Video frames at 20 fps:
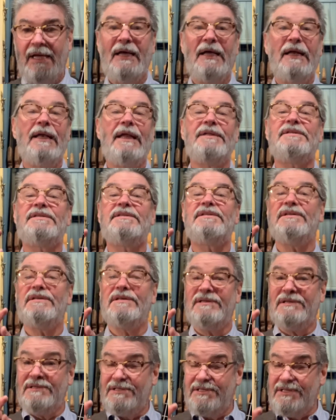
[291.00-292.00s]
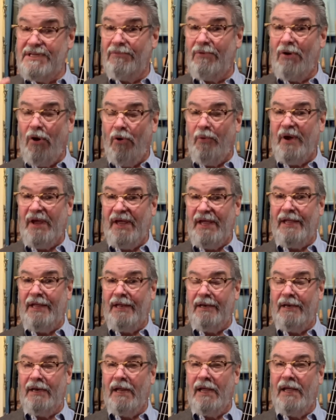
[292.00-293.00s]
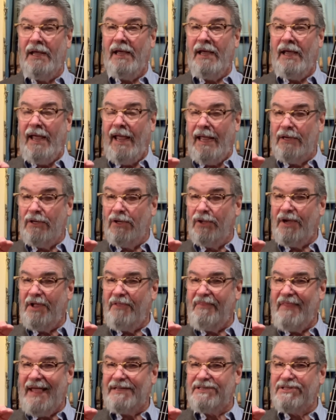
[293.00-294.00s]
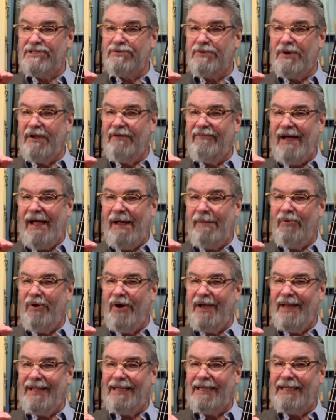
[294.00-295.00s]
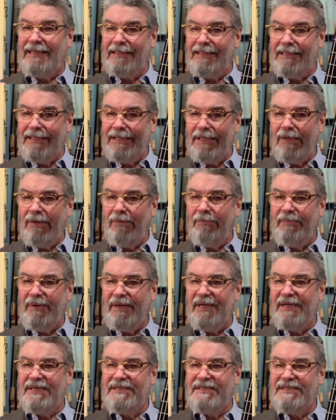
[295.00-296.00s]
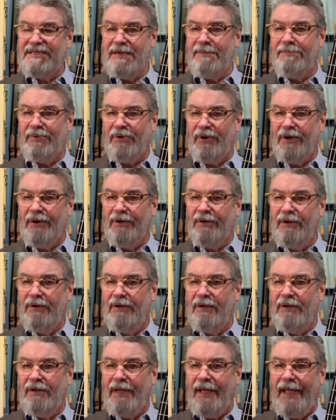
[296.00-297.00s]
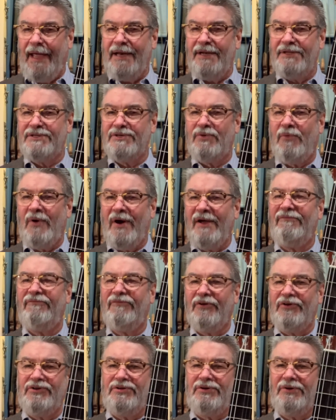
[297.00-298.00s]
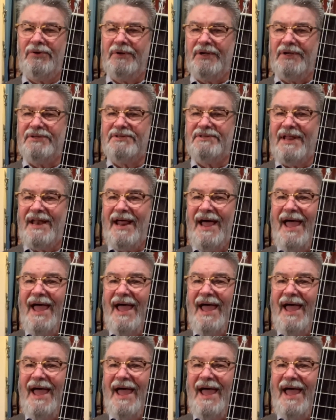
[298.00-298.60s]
Let's zero in and look at that string vibrating a little bit deeper. And it's quite fortuitous that I